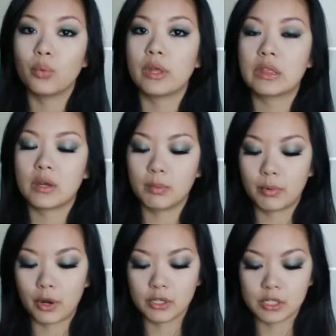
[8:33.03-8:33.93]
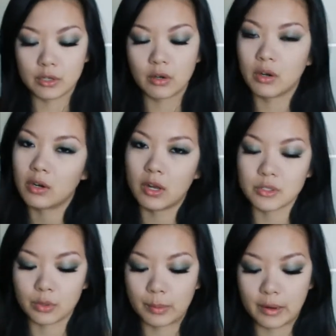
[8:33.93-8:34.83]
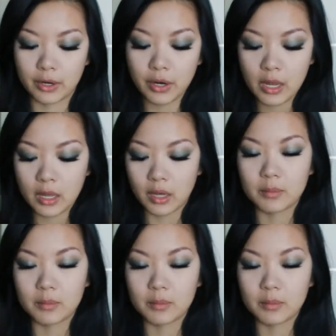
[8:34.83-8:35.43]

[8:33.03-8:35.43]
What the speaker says: with a bronzer or a contour powder.